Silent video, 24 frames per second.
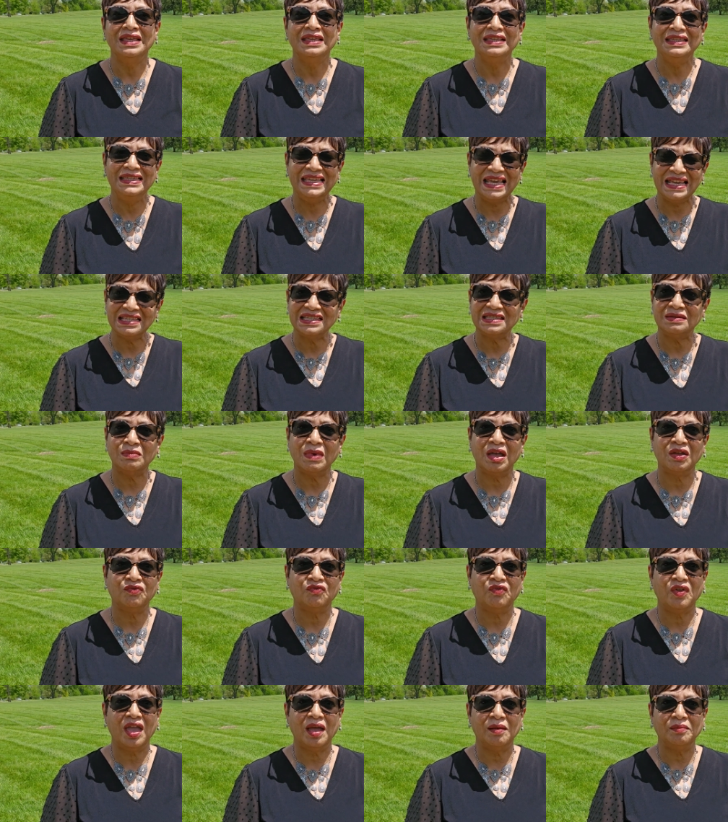Yes, my
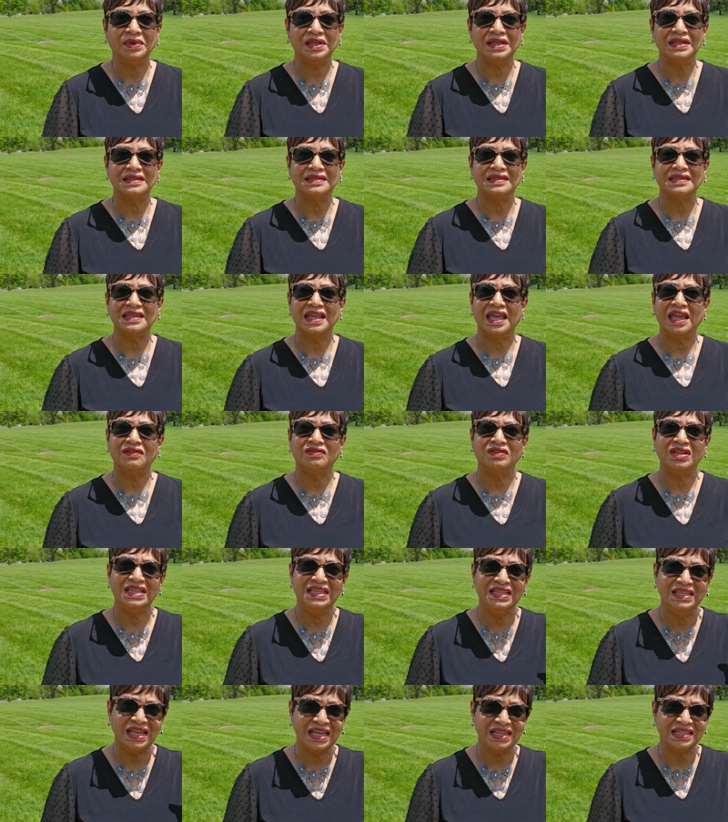family is saved.
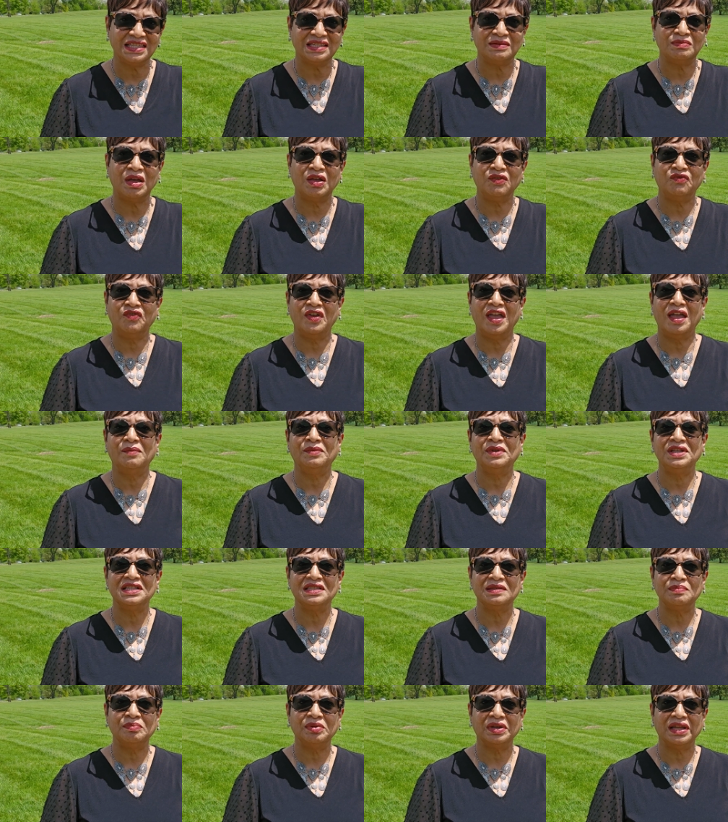Yes, my family
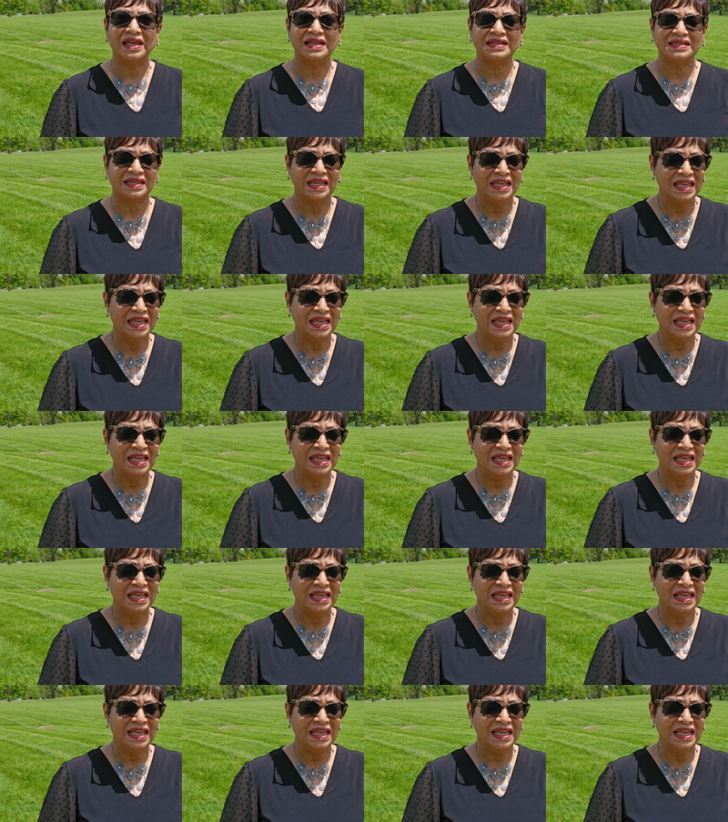is blessed.